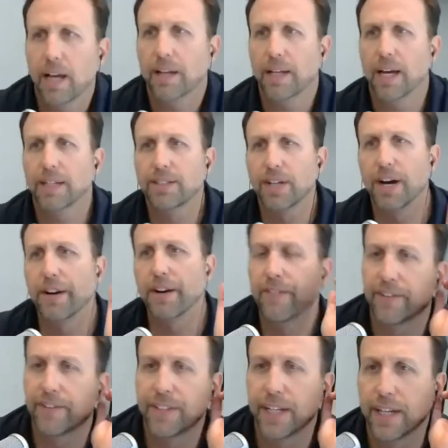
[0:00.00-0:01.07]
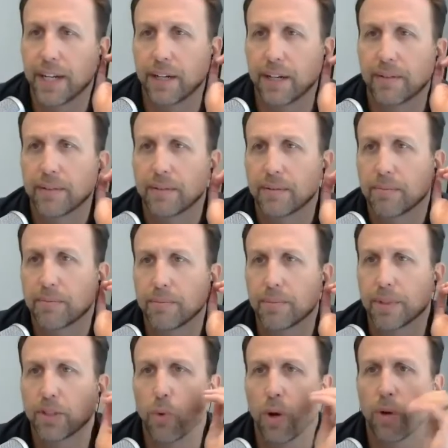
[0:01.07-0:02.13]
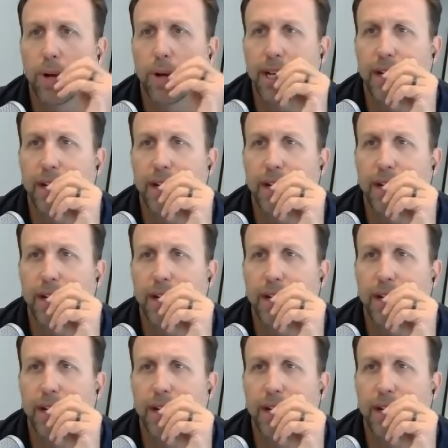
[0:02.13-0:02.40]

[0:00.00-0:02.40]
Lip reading: it's 115 now, but it's well rated.